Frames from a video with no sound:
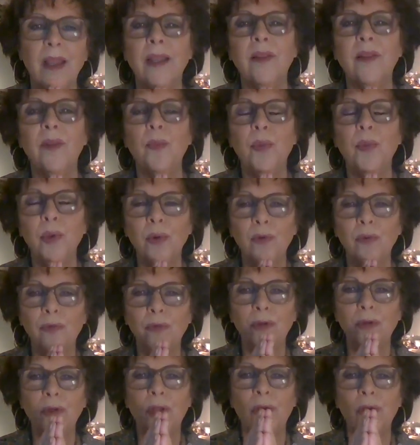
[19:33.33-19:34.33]
Like the
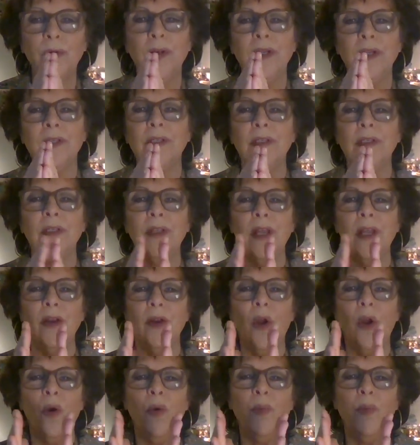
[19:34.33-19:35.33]
beautiful lotus that
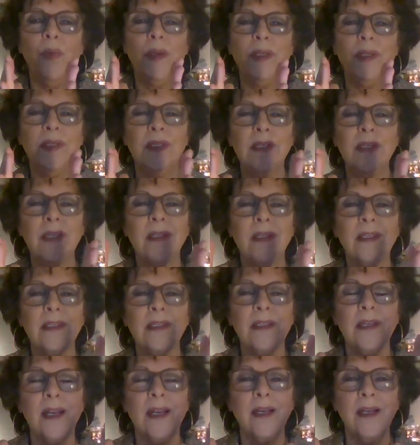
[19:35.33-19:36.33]
opens in the
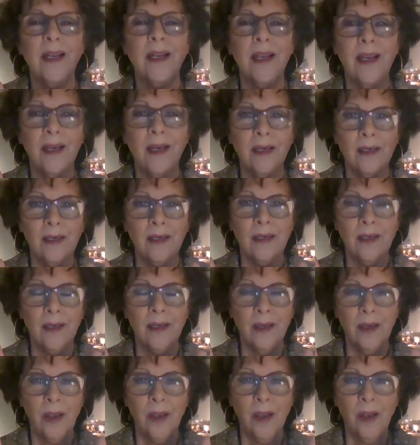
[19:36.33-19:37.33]
sunlight,
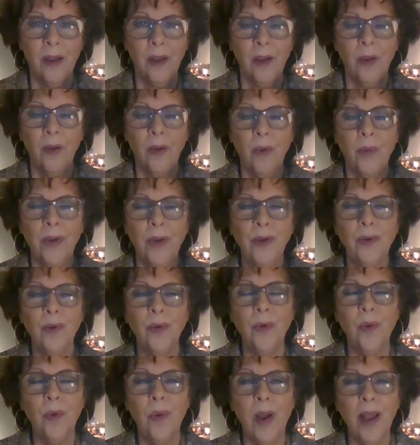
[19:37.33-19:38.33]
when you
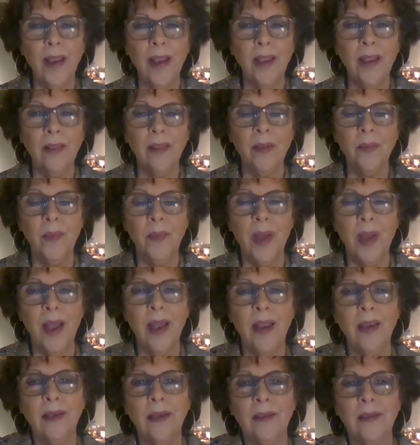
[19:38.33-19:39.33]
quiet the
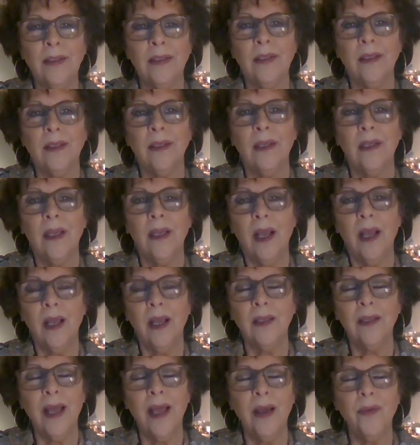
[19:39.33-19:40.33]
mind,
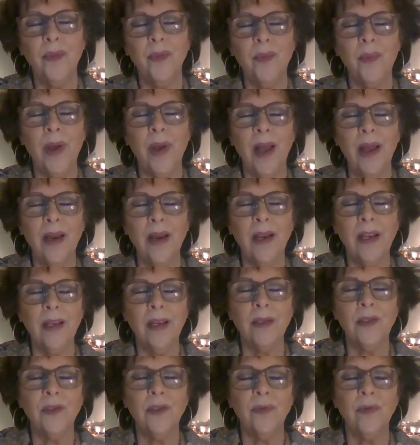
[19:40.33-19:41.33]
allow the
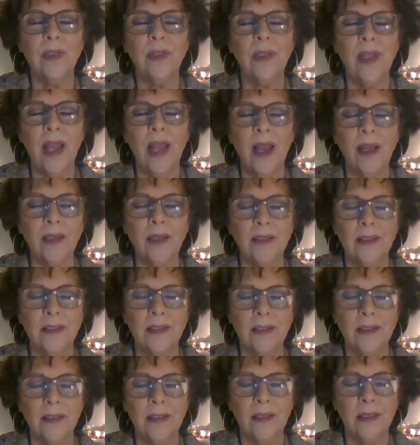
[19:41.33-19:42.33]
body to
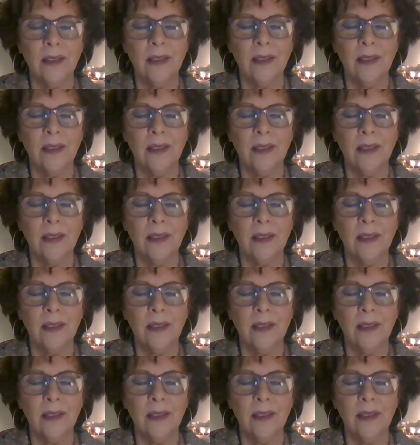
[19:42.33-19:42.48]
relax,